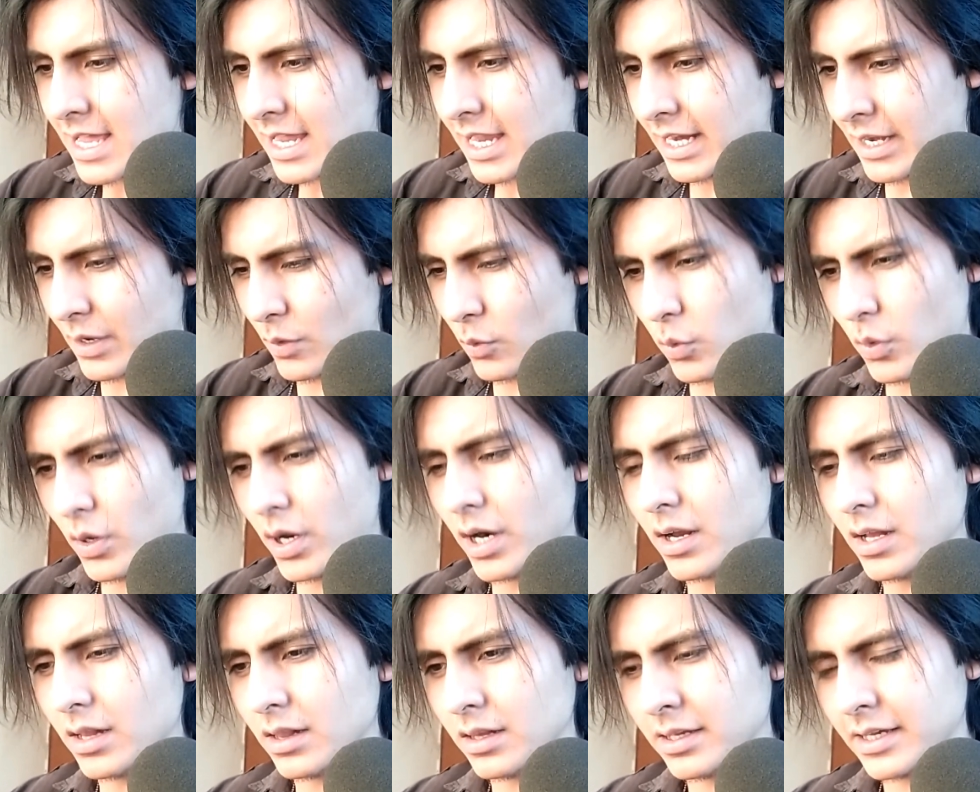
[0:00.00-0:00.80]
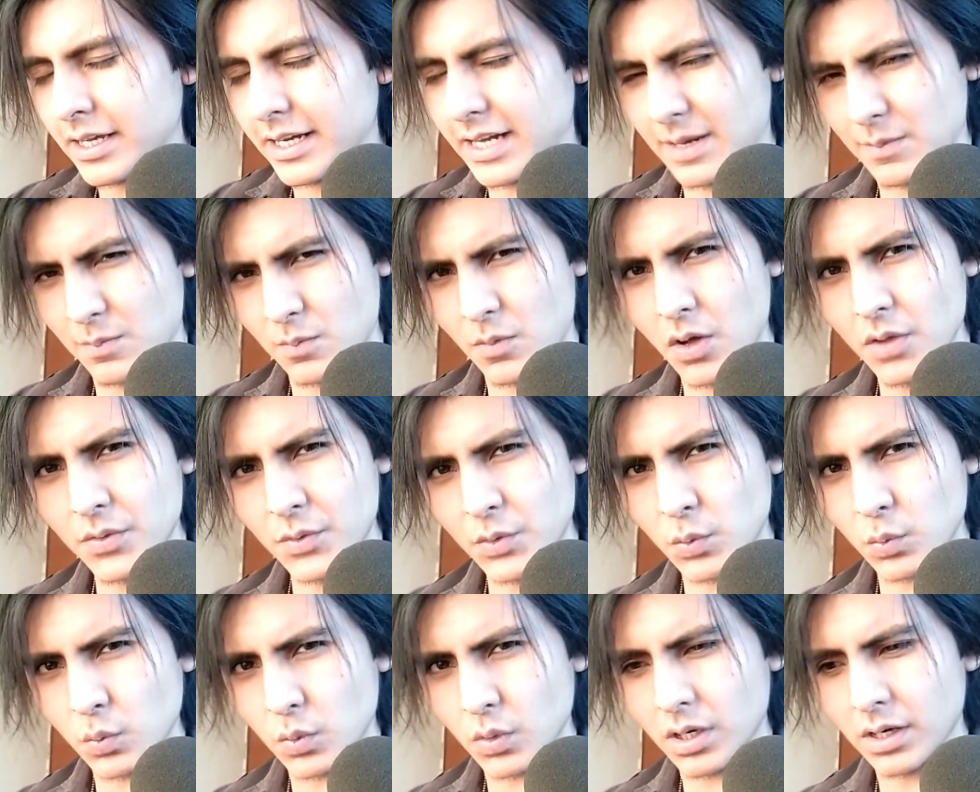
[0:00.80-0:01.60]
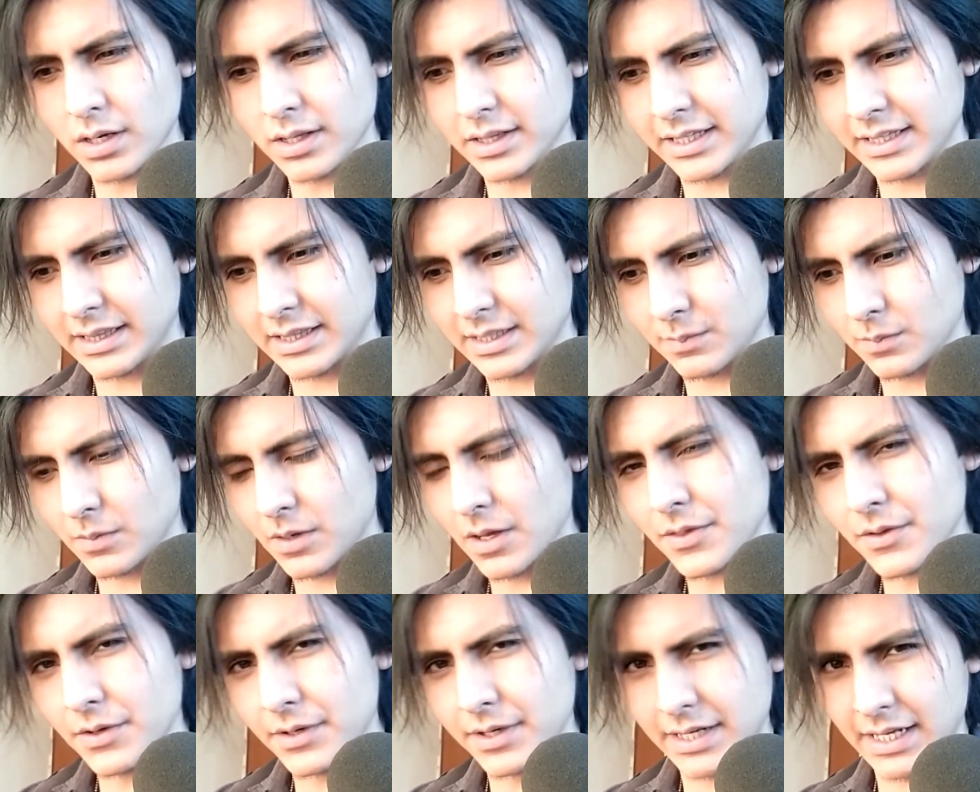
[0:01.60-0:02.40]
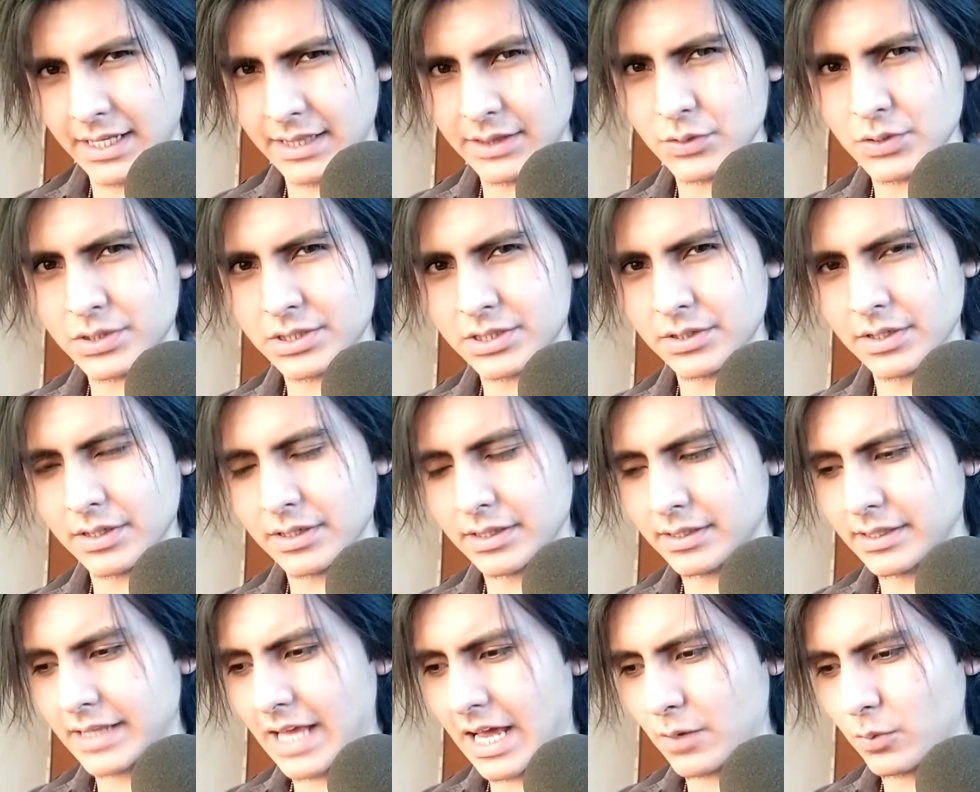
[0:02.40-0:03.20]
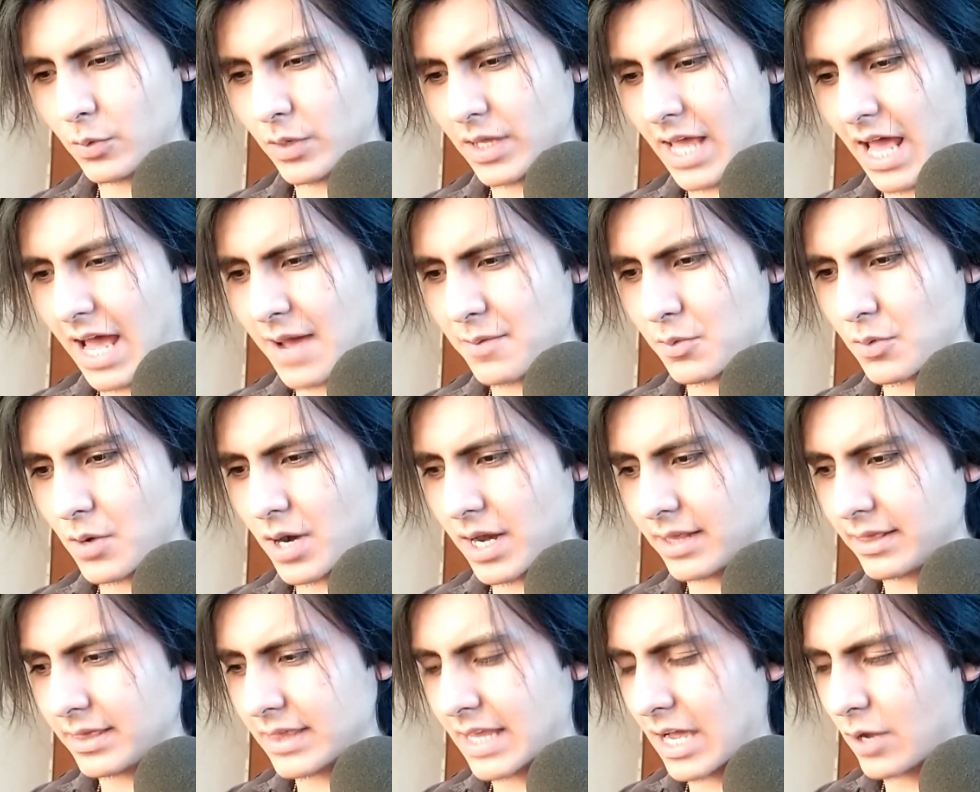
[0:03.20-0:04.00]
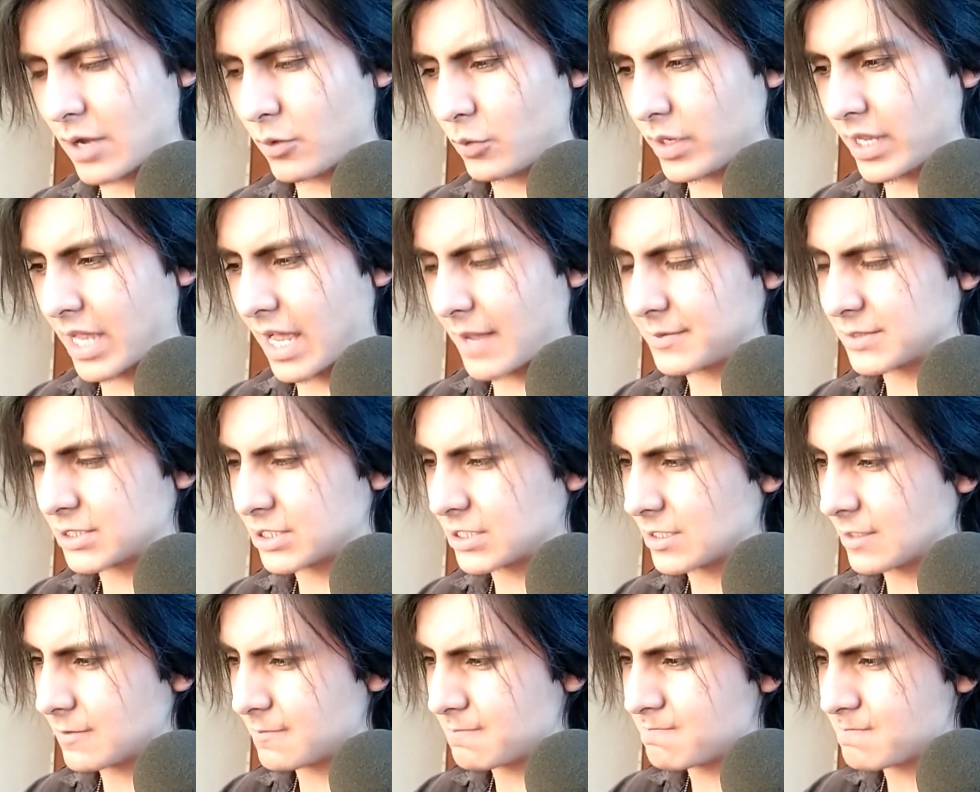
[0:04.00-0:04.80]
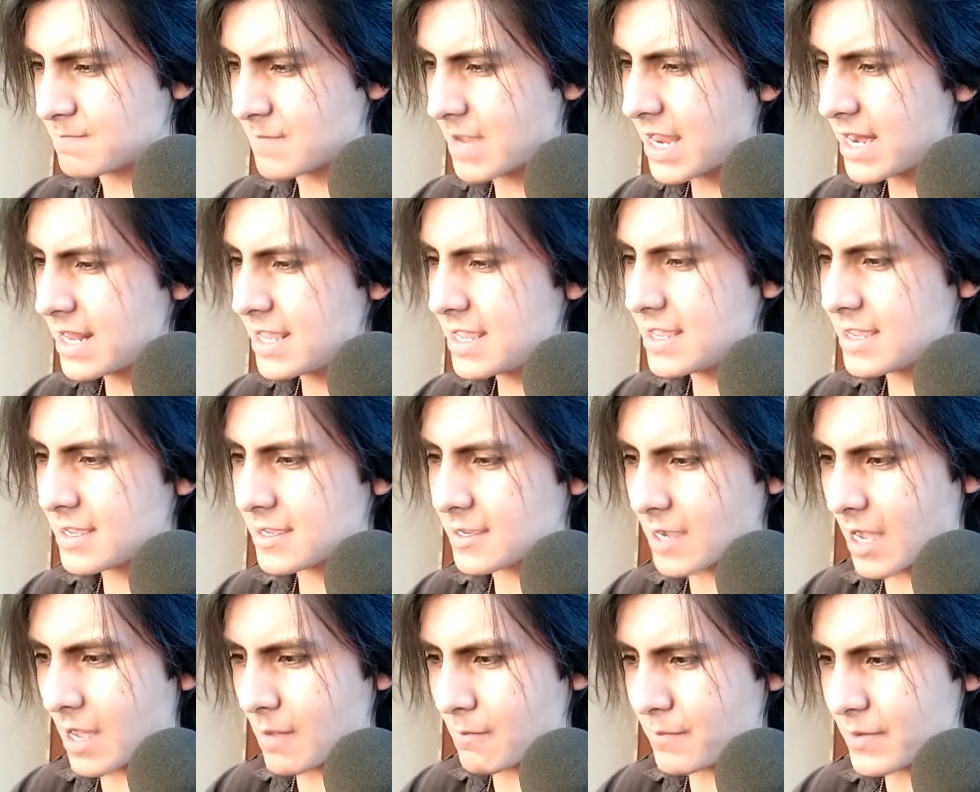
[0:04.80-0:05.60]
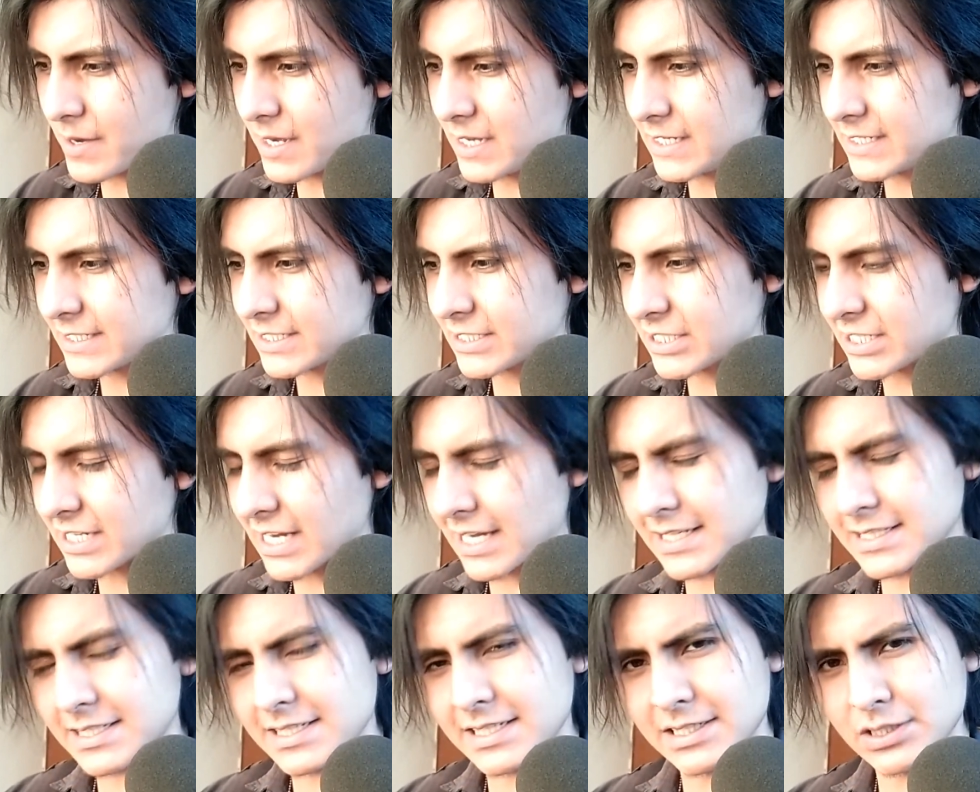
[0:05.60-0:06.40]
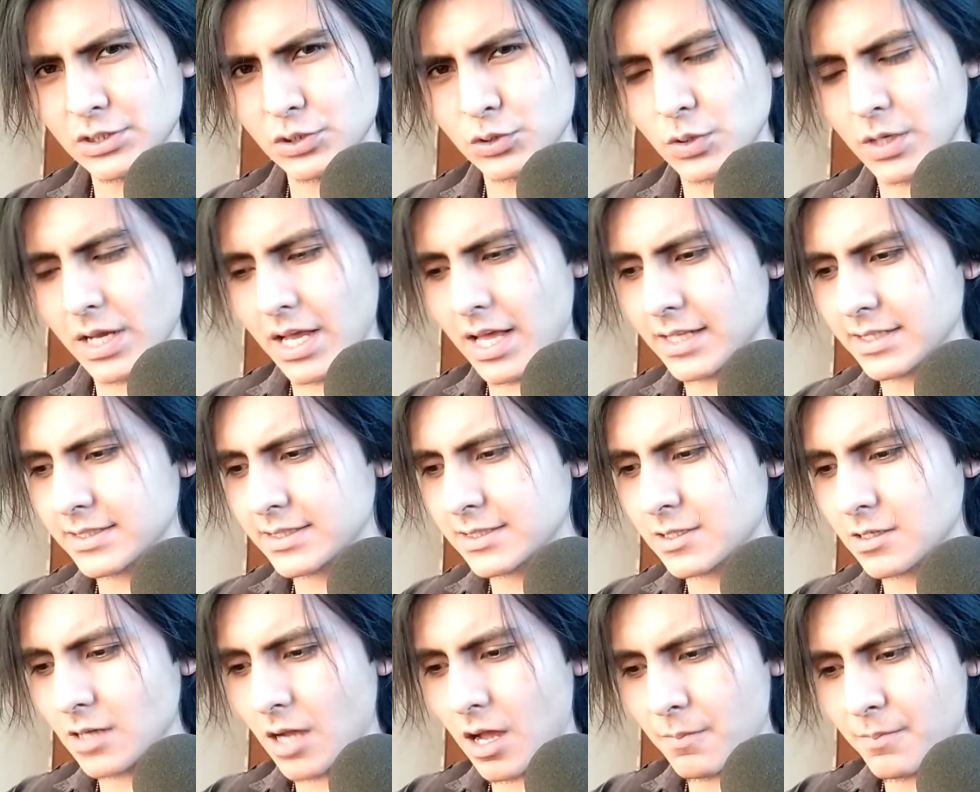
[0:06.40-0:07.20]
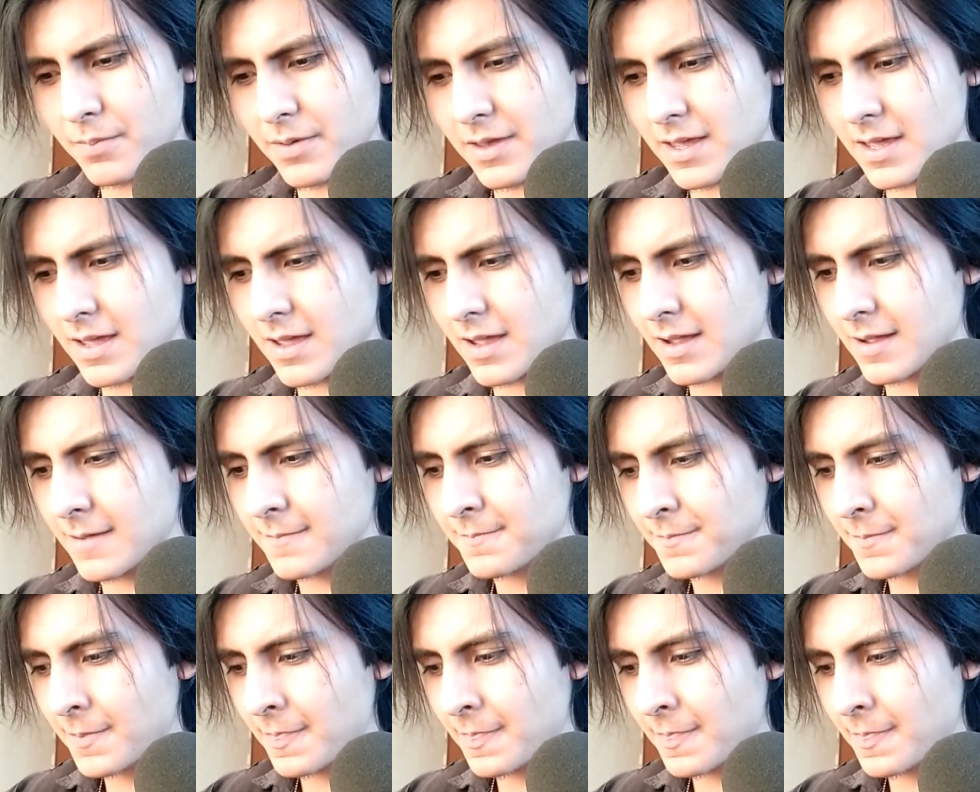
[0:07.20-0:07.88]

In a modern world, in the modern industry that we have right now, we have so many companies chasing trends, copying